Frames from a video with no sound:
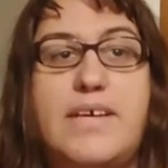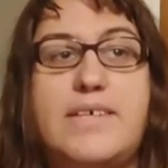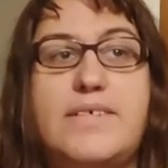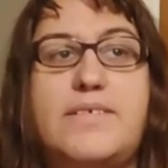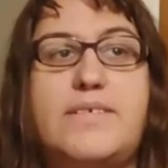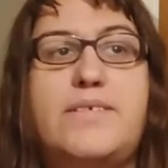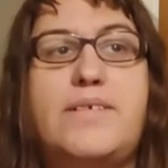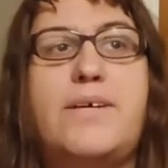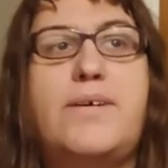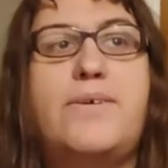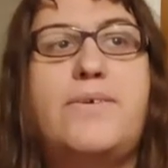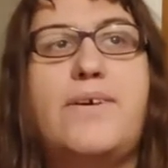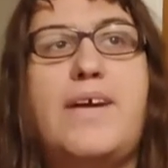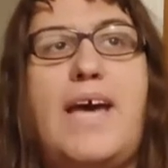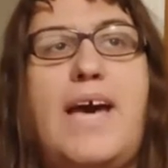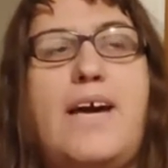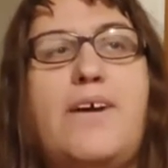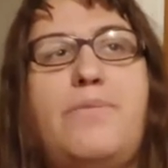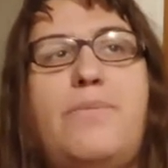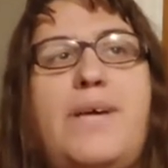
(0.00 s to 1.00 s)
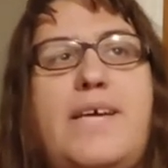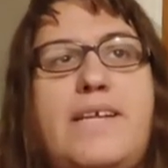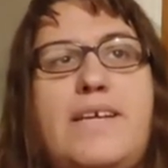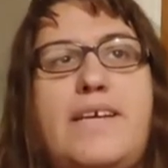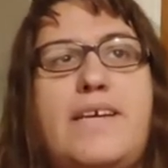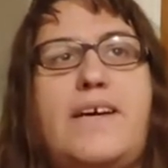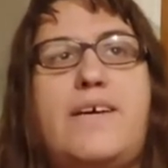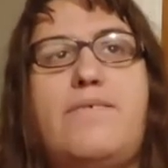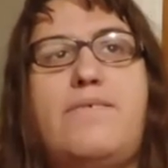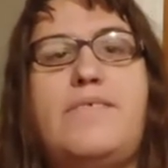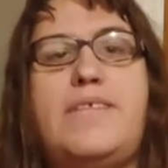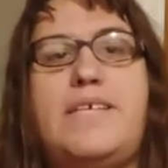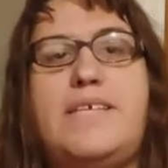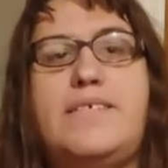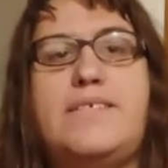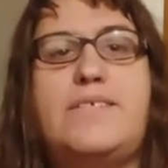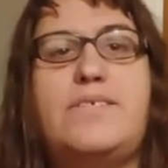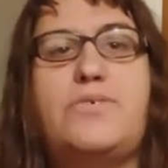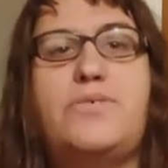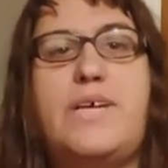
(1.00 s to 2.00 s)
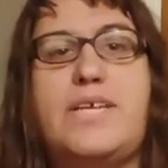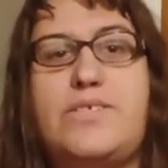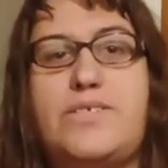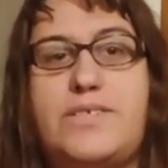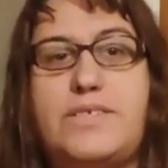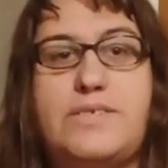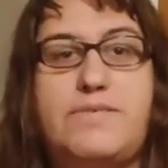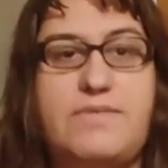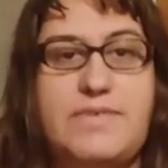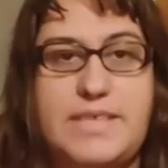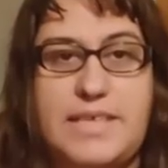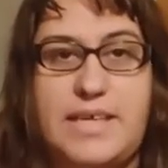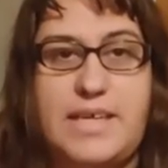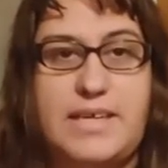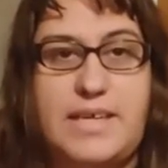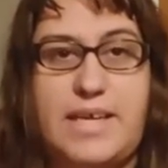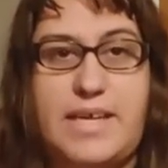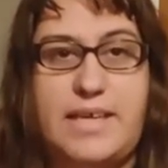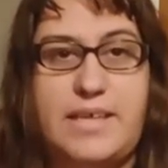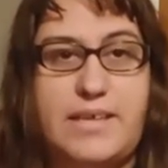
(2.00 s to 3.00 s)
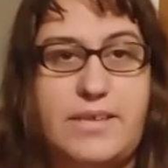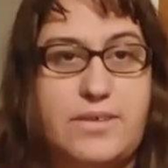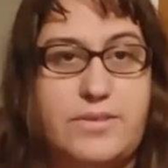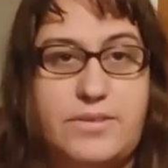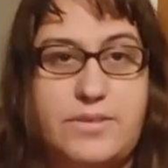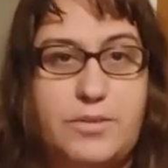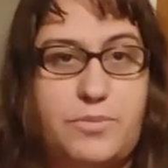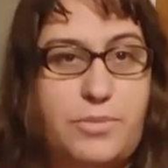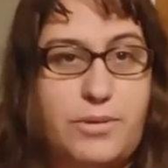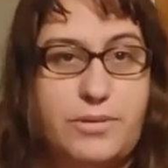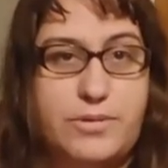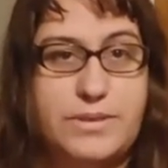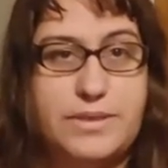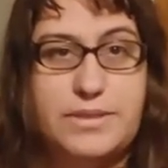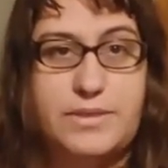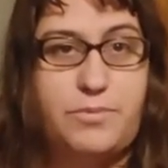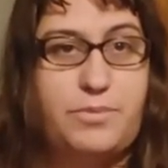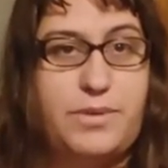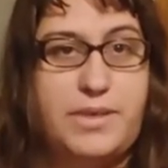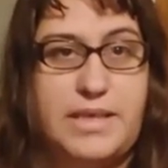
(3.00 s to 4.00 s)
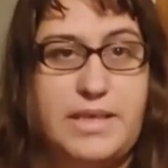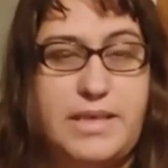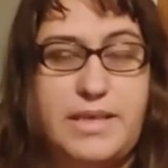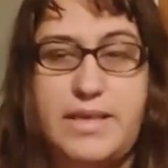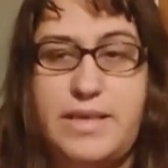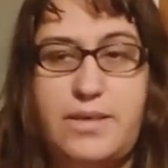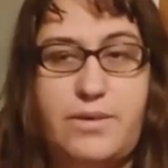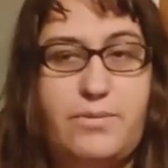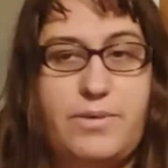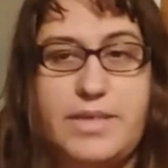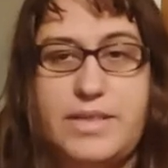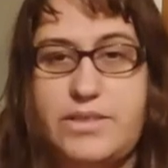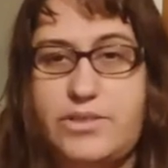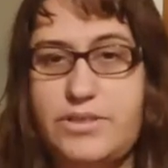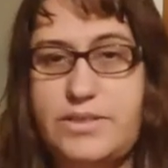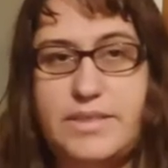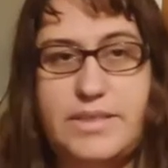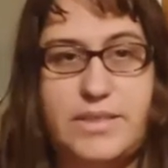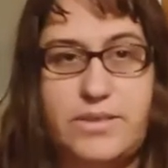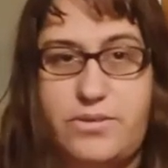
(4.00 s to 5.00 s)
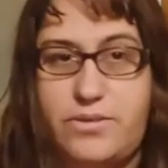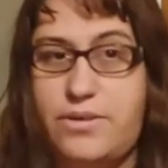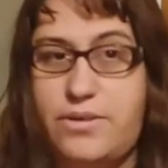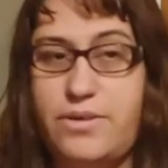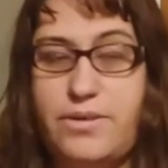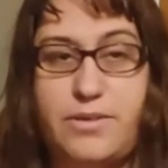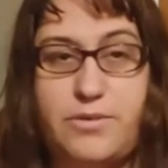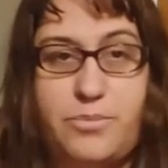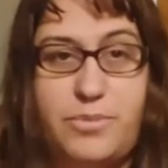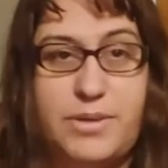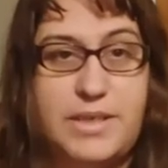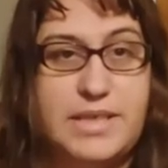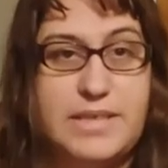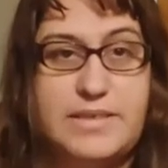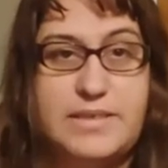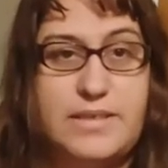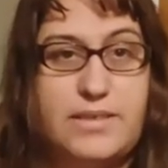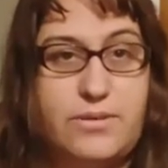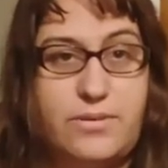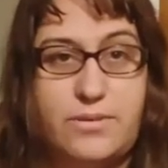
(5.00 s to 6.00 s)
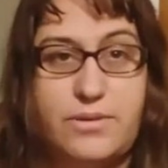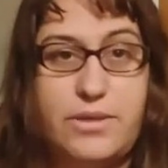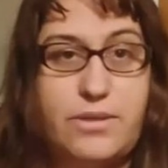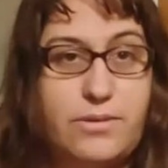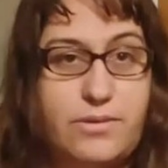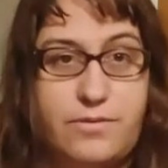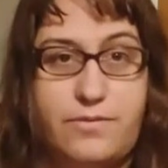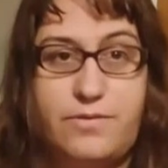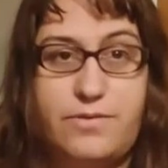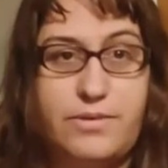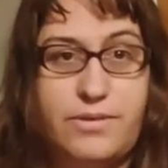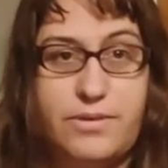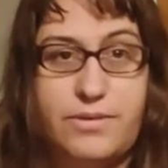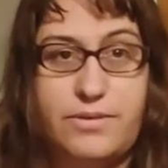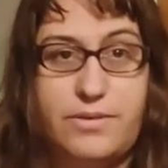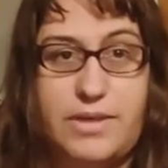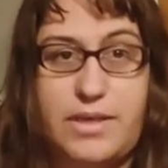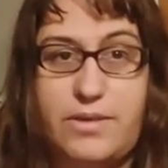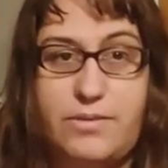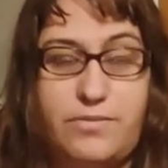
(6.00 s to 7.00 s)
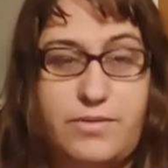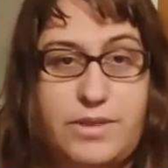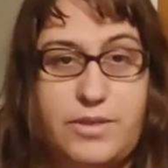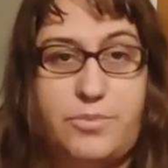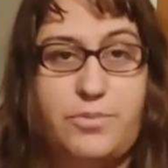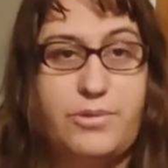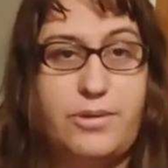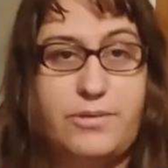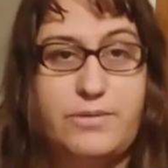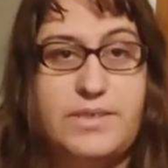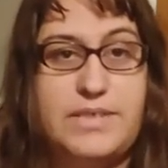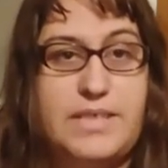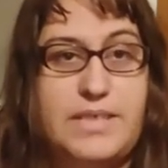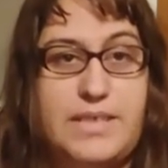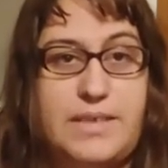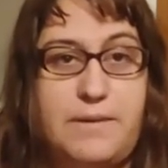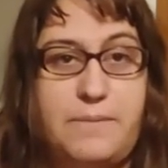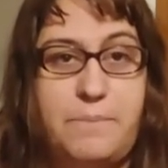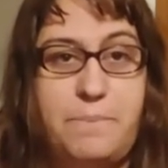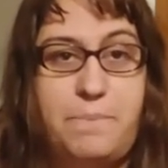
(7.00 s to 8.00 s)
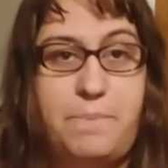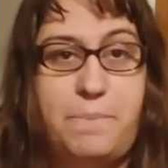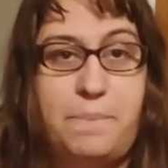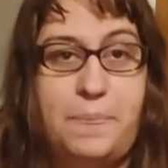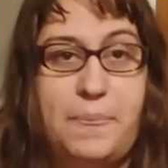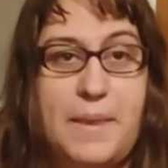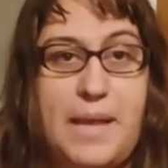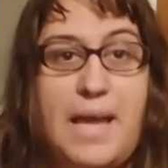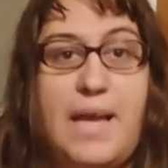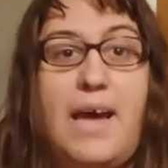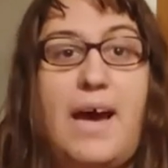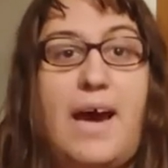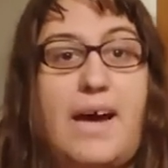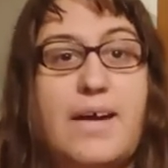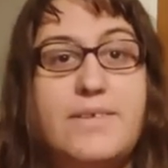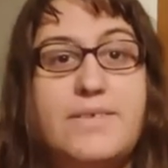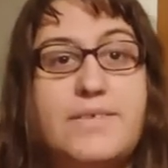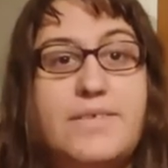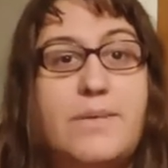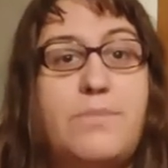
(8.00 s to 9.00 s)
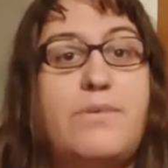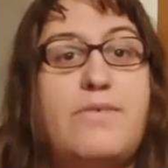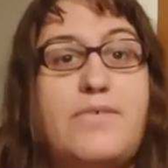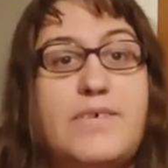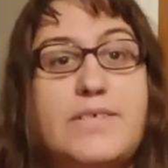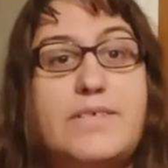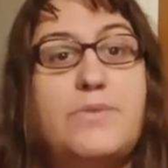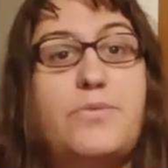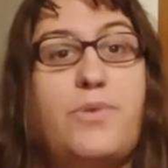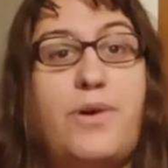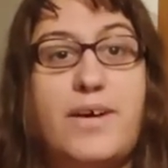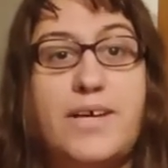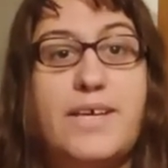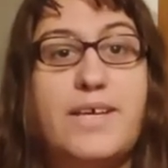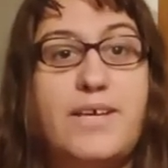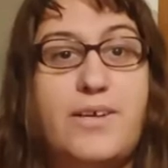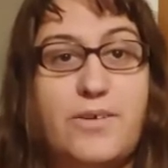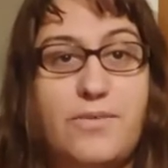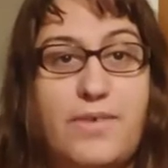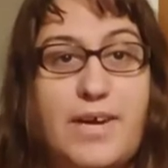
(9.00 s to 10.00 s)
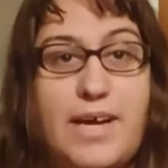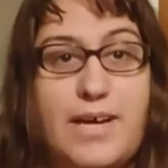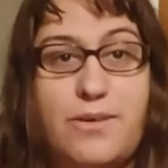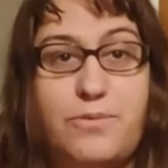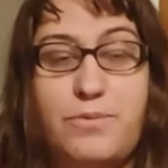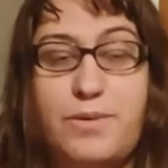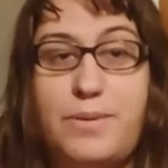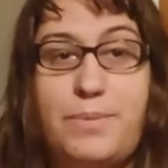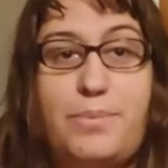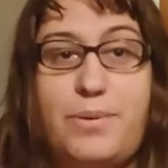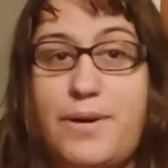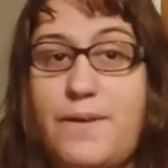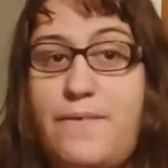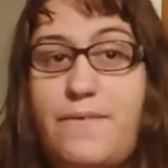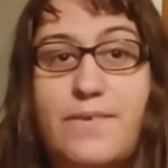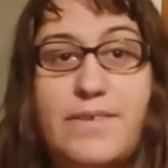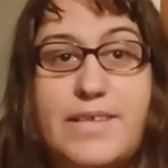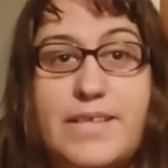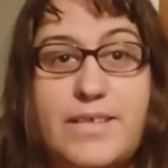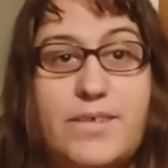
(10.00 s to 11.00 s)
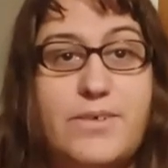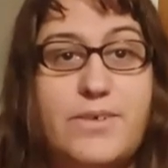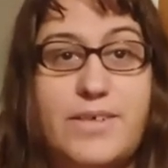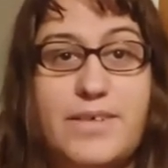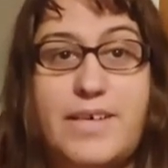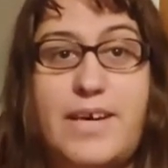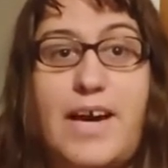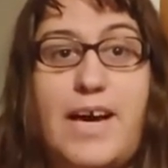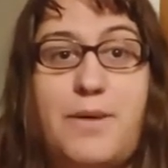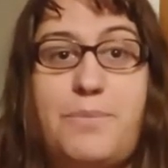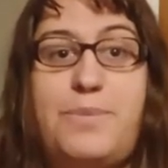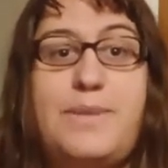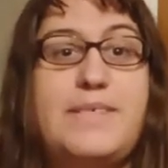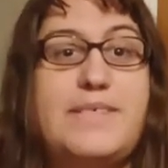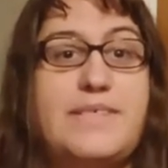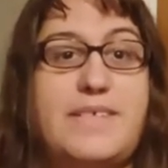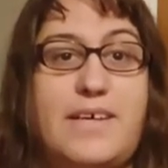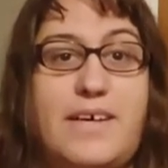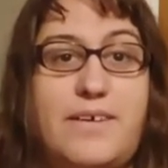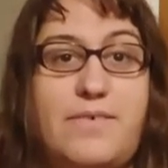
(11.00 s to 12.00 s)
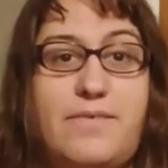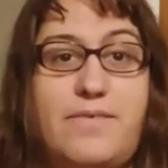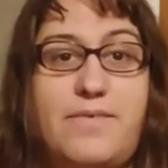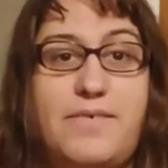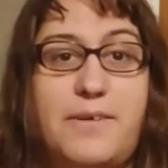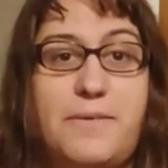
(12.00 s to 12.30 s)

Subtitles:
So how many of these stretches of DNA that are supposed to be, we can just ignore them because they don't code for a real protein? Are some of us walking around with perfectly good copies of